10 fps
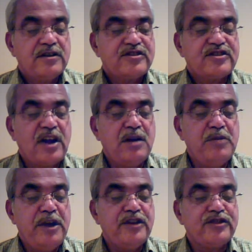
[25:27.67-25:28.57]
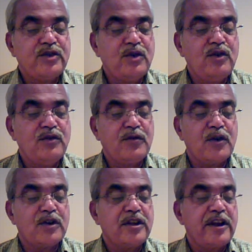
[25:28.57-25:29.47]
shall be issued
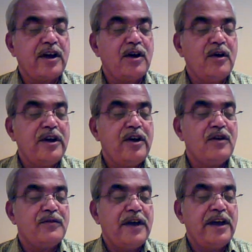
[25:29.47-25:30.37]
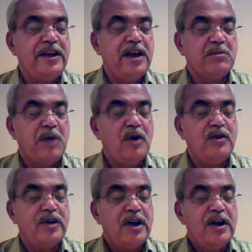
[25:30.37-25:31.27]
for the recovery of any
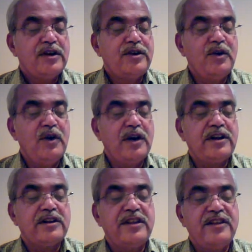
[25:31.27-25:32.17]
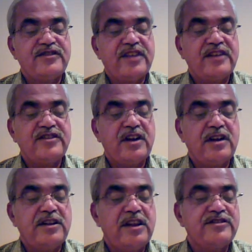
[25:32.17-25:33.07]
amount due under this section
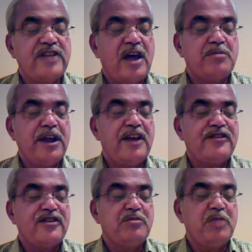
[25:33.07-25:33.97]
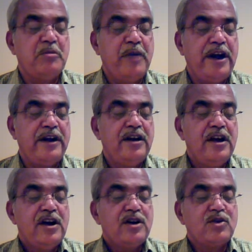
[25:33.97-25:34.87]
unless the application be made
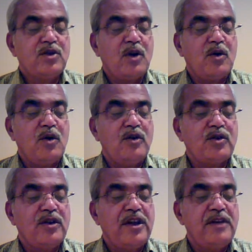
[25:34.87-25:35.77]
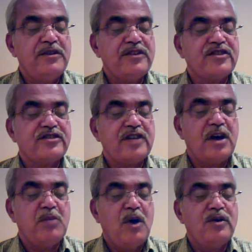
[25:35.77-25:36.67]
to the court to levy such
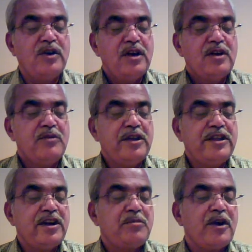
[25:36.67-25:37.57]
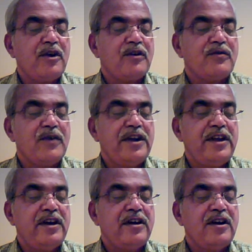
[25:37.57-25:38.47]
amount within a period of
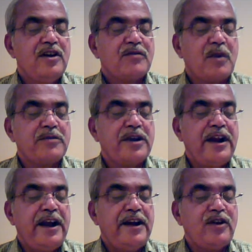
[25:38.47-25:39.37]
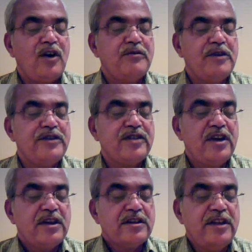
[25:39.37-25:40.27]
1 year from the date on which
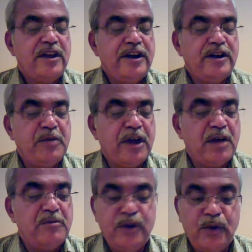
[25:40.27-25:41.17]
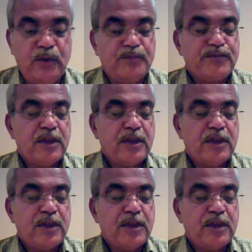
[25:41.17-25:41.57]
it became due.